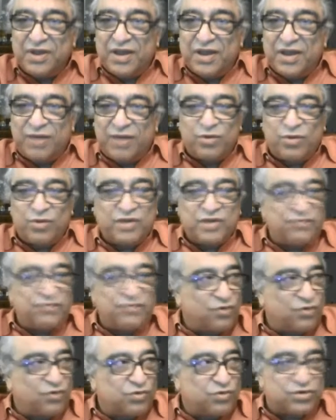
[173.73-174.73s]
I'm looking
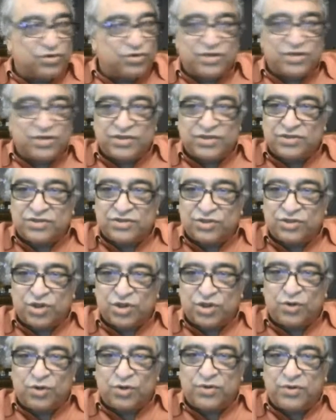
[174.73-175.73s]
forward to this
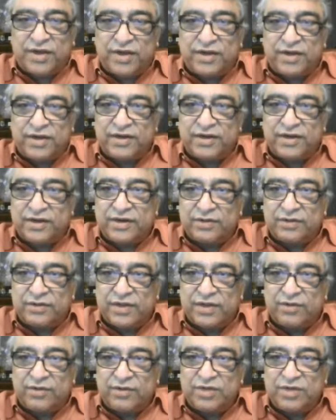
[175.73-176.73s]
show and
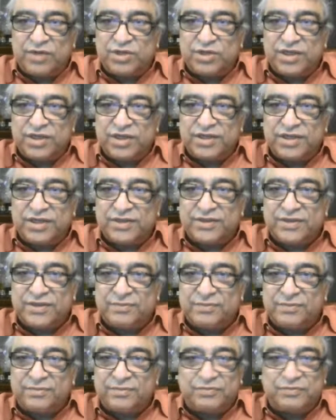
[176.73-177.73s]
uh, reaching
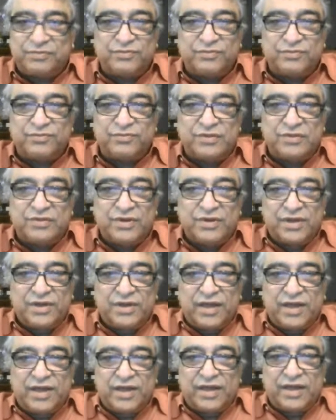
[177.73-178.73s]
some
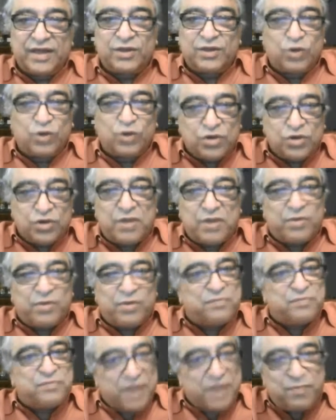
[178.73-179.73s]
a good number
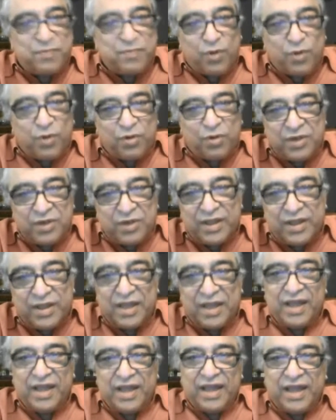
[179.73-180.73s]
of people,
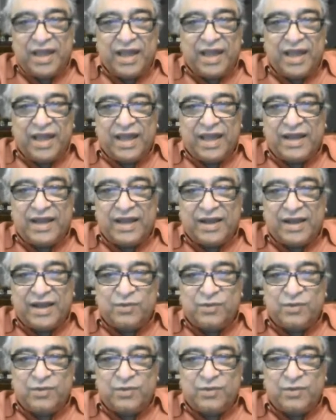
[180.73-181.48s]
and I